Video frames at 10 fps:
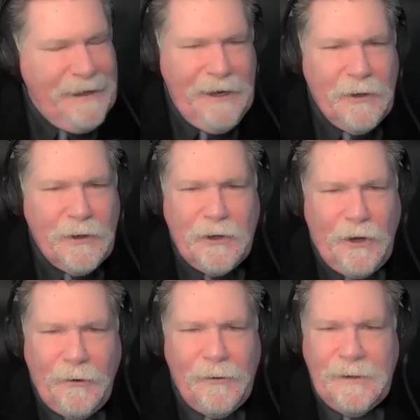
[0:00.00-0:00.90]

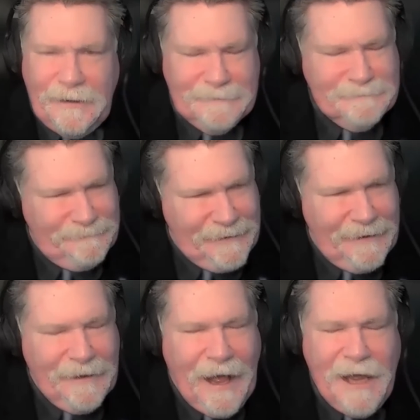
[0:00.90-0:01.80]
Ergo,
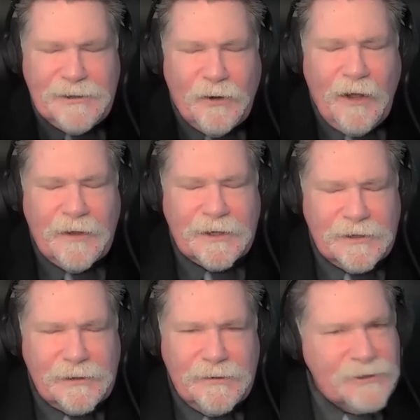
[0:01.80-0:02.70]
I draw the
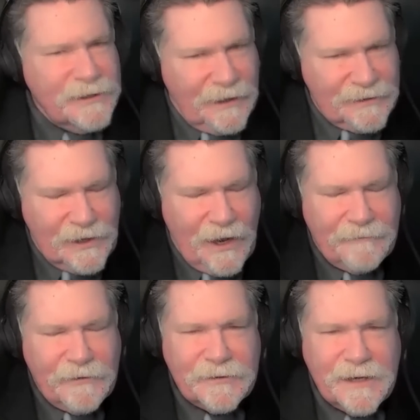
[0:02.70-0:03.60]
conclusion, as a lot
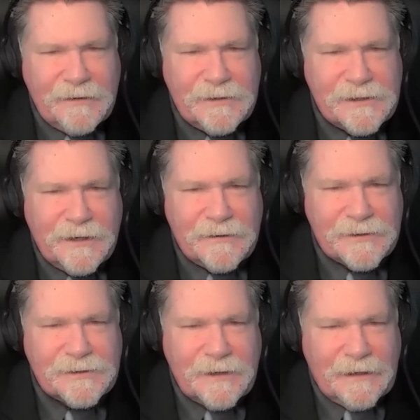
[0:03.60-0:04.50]
of other
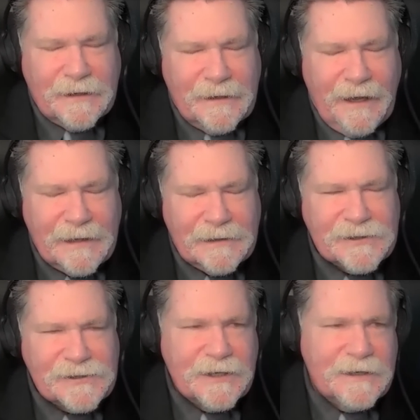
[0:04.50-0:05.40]
counter-terrorist
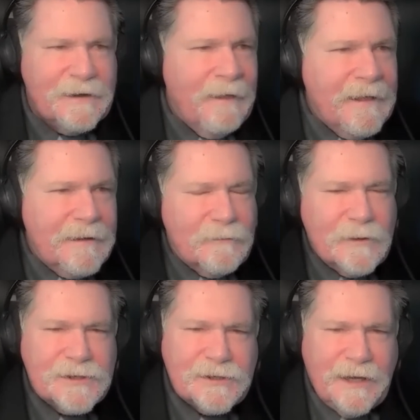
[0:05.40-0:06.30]
analysts did,
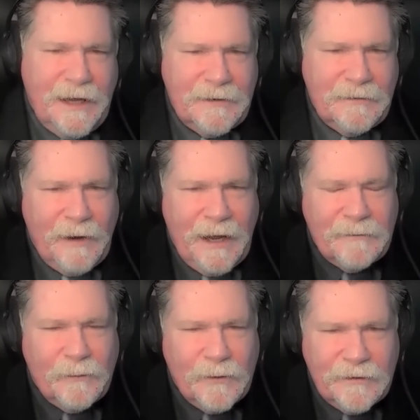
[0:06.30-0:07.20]
Russia and
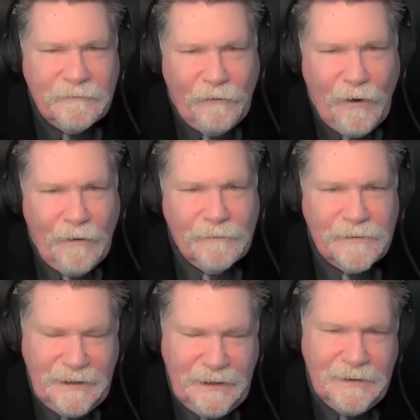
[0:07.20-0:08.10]
Iran were involved
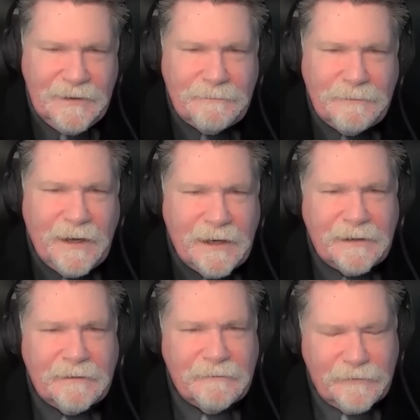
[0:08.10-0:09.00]
in the
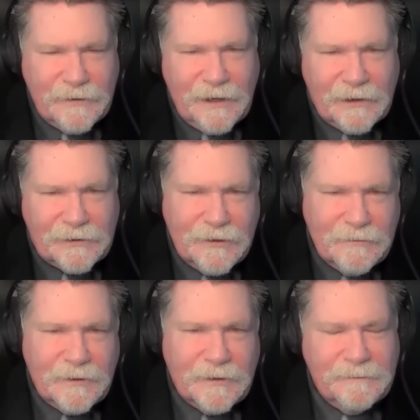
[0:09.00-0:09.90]
planning for the
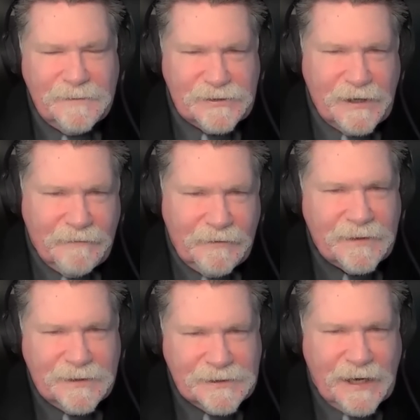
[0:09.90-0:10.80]
October 7th
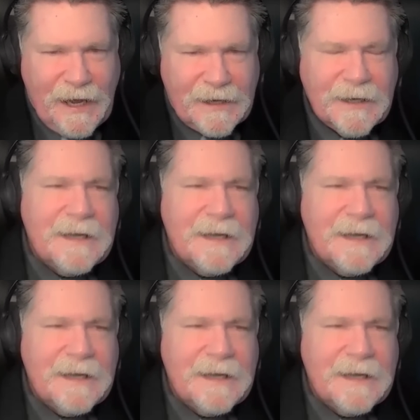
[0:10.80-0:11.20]
attack.